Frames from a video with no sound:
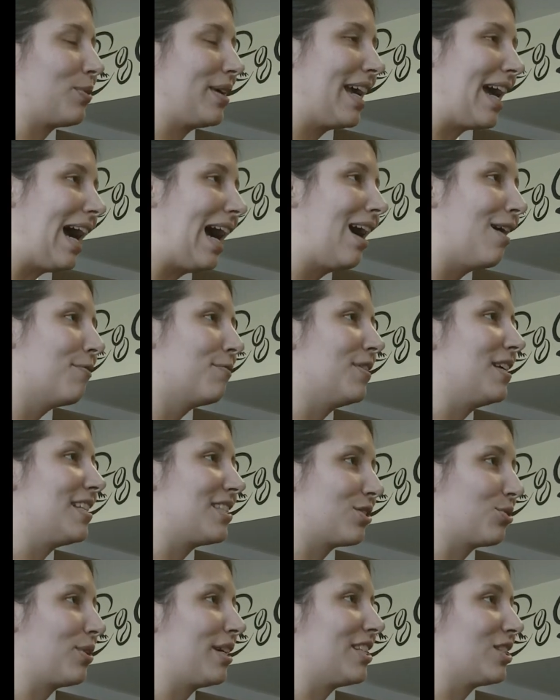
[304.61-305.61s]
We have
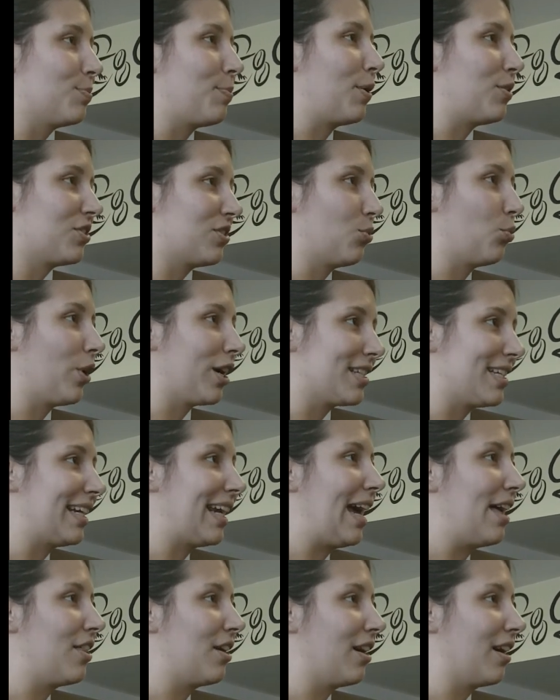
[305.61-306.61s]
these three supposed to work
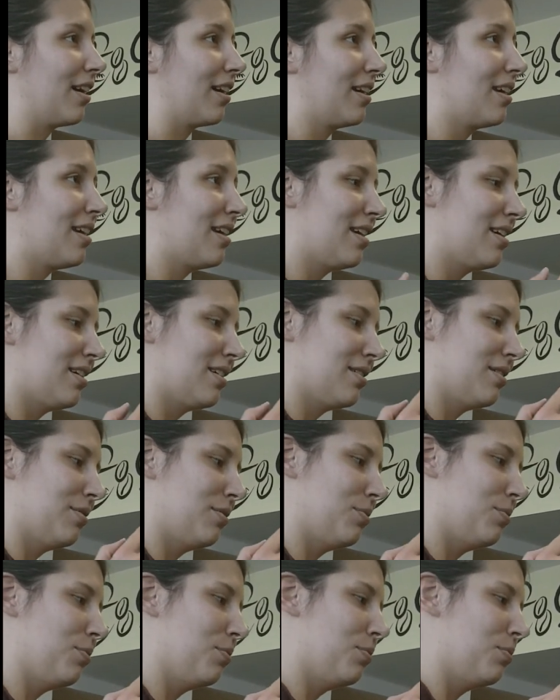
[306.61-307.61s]
together.
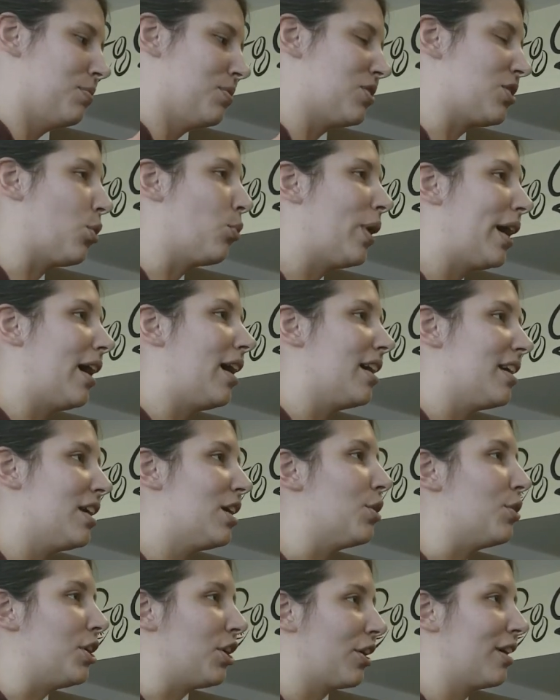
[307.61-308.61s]
So where are
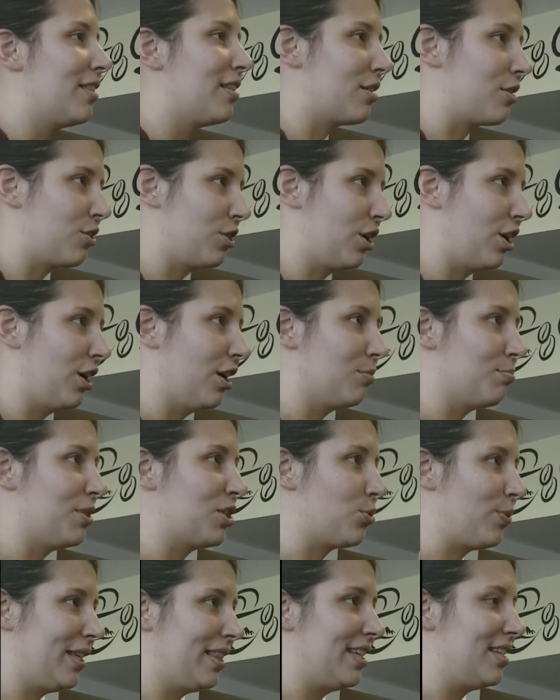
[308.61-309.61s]
you? You're in the third
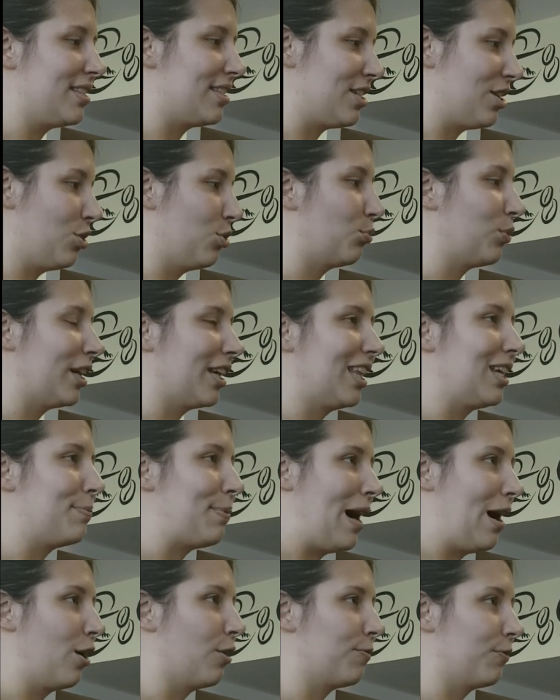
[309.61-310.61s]
between these two really
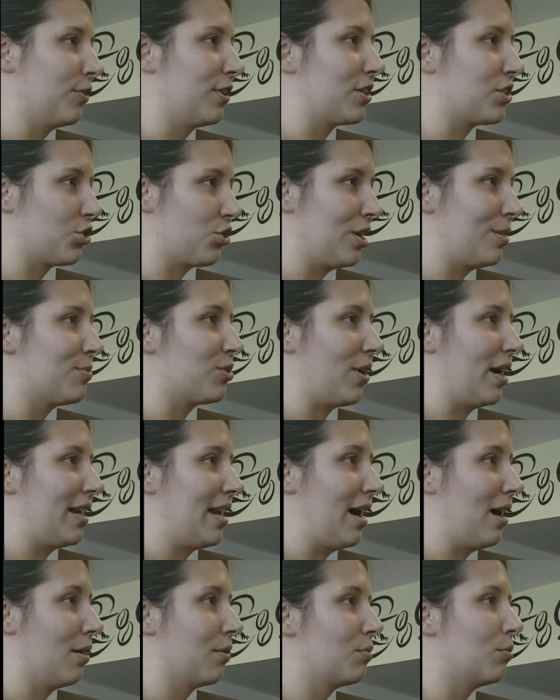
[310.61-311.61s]
powerful extremes
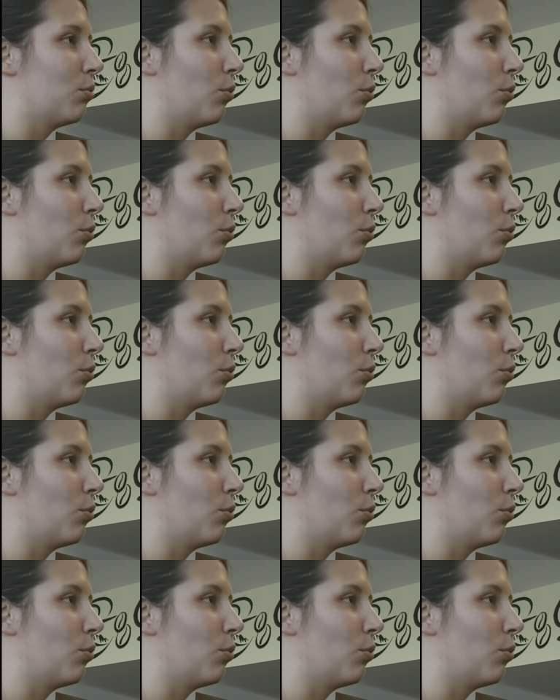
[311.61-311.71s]
right now.